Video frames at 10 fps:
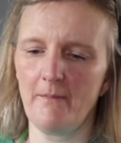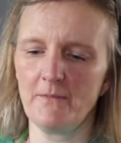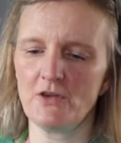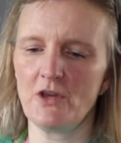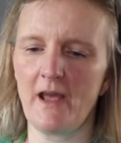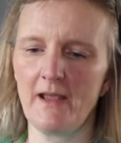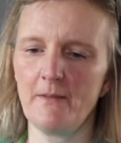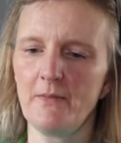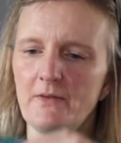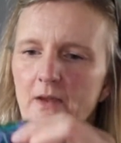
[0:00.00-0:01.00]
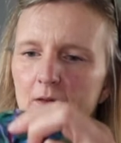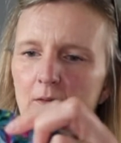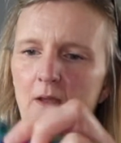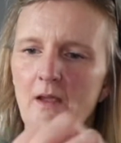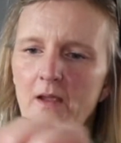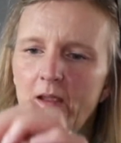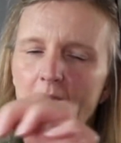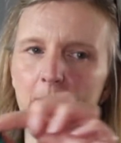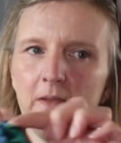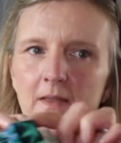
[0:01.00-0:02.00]
shape, so
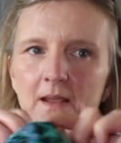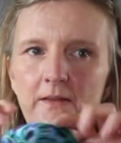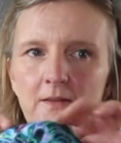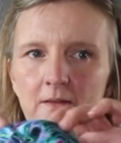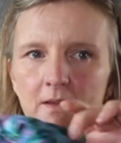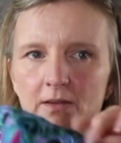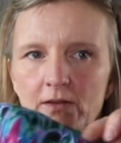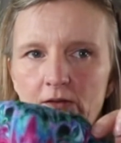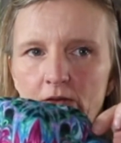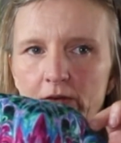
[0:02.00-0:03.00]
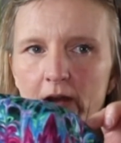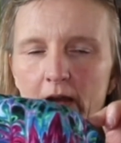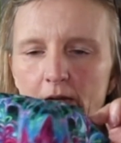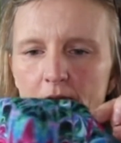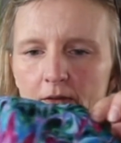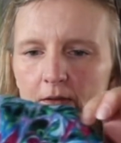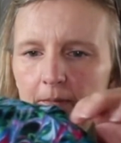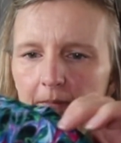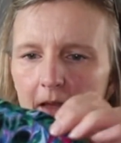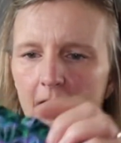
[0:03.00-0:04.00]
keeping this is your nose
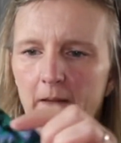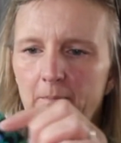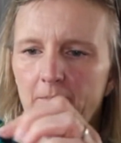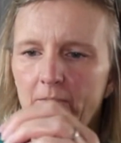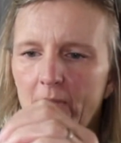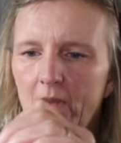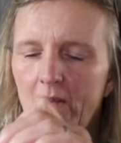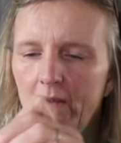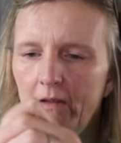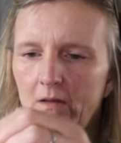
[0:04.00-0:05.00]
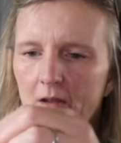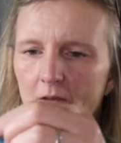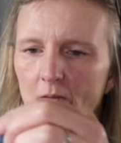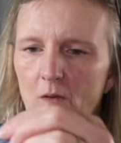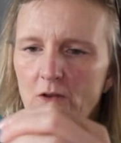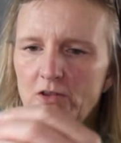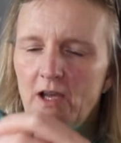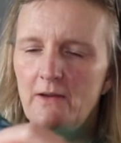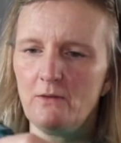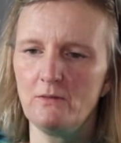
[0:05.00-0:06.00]
wire
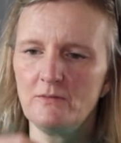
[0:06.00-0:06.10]
channel,